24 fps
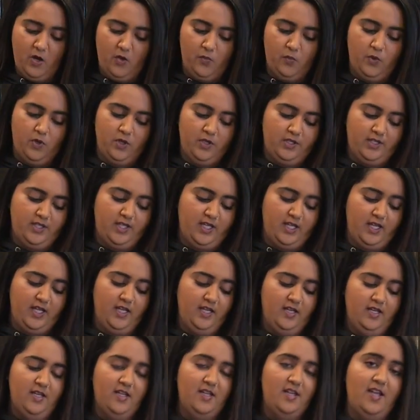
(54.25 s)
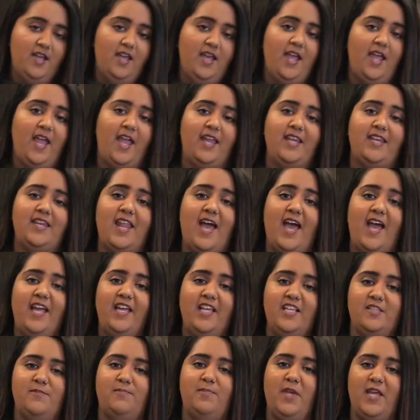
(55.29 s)
we'll need a
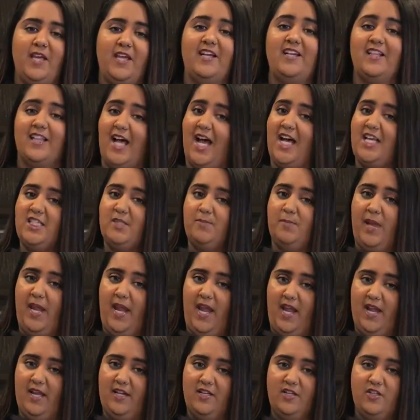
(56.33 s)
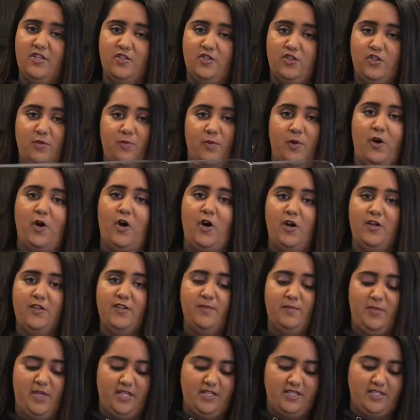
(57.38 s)
nice big glass pan to put all
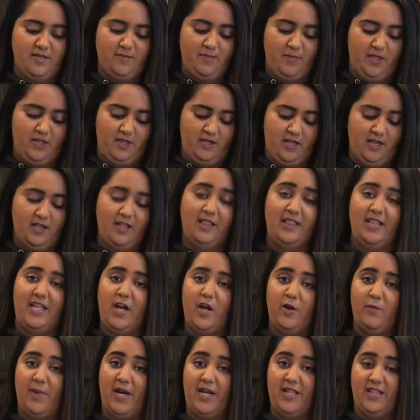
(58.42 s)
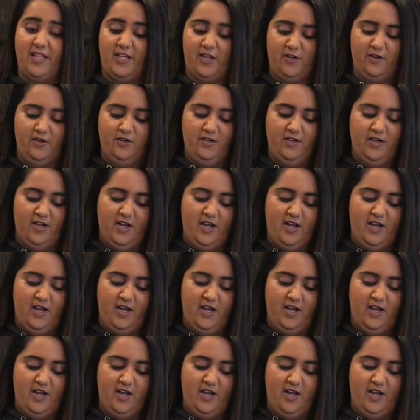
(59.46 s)
the bean dip in layer by layer.